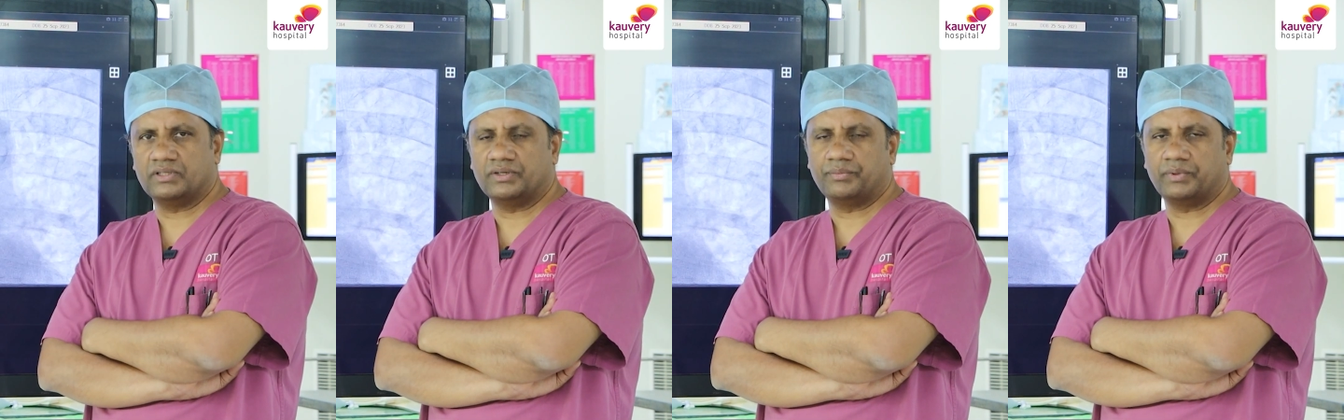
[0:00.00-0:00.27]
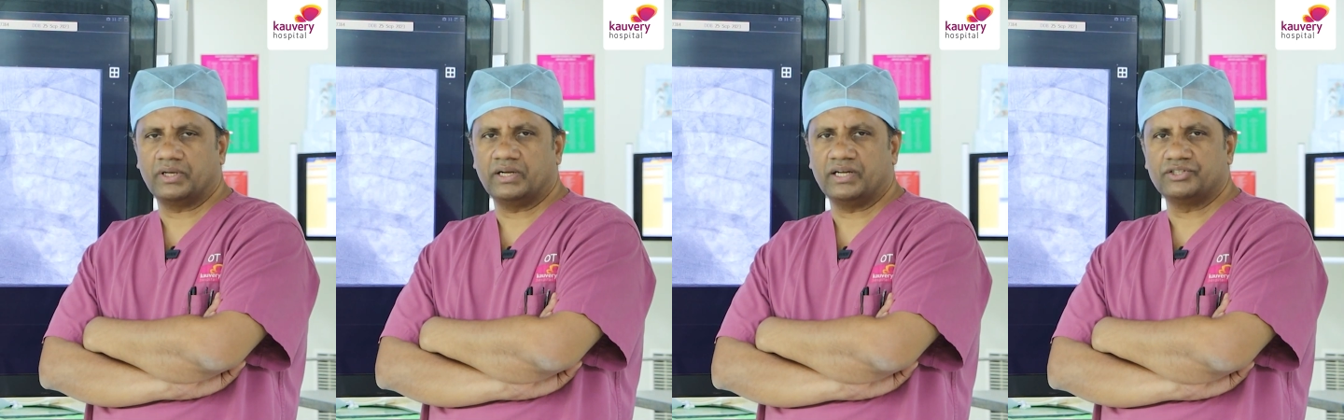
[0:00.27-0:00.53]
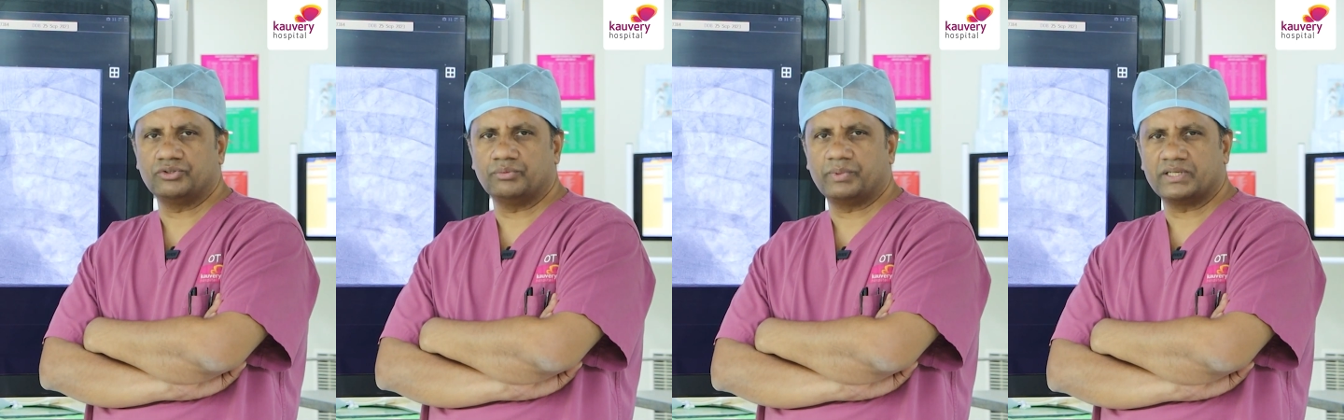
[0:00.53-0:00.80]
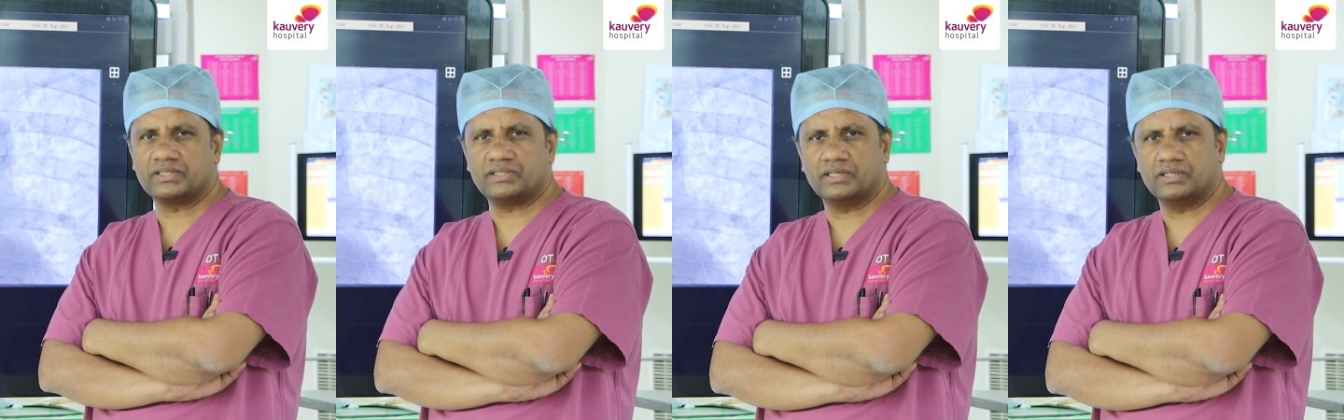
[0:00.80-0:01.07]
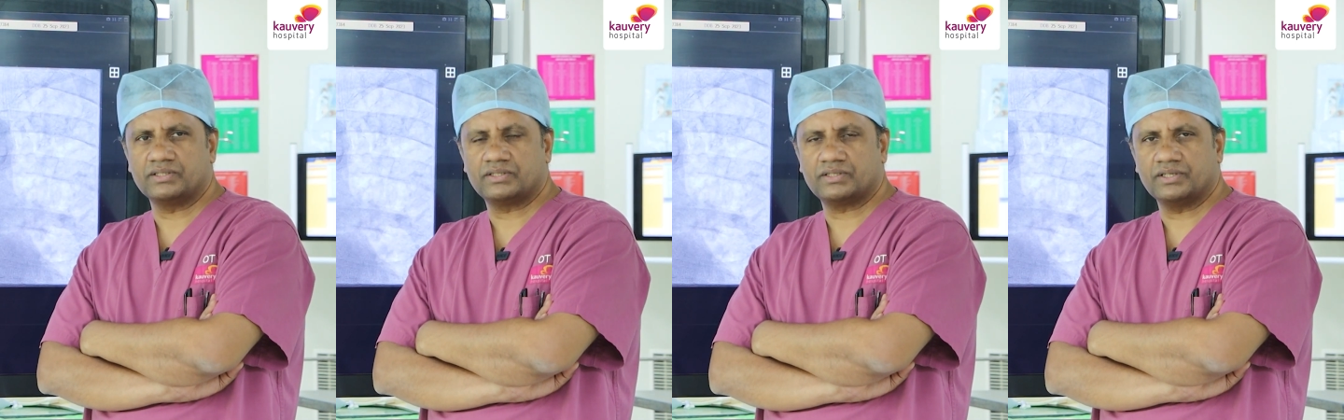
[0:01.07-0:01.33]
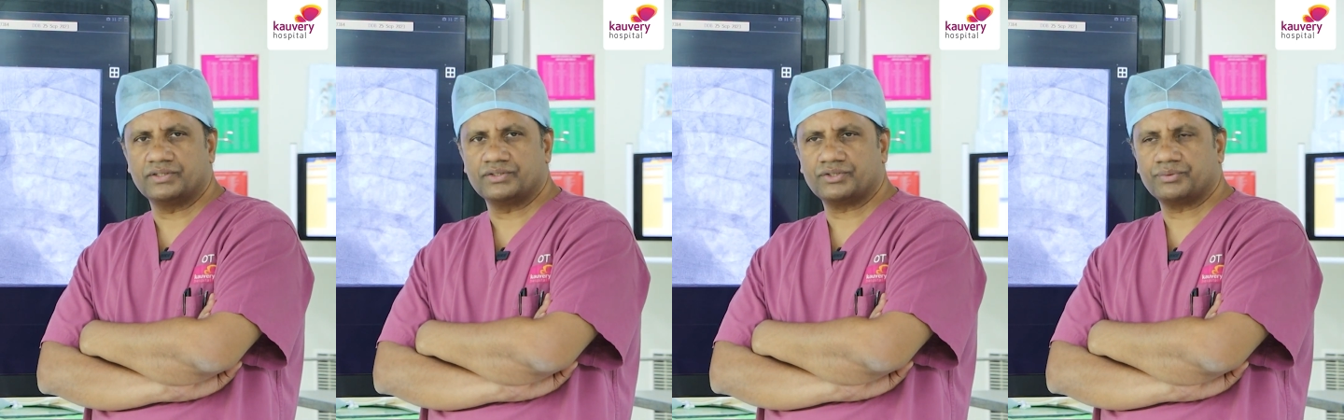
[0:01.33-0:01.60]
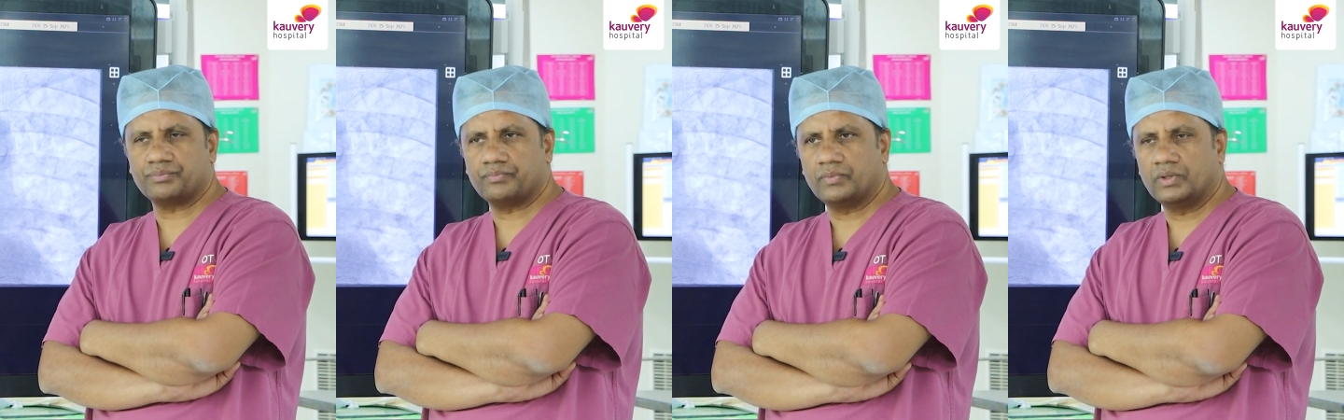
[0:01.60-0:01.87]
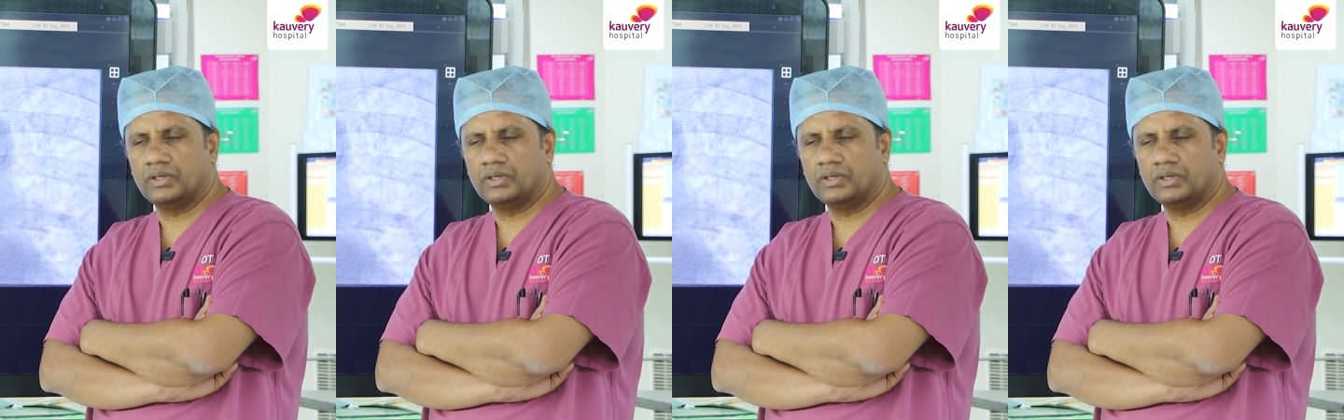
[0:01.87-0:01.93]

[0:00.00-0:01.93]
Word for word: that we can angioplasty and stent.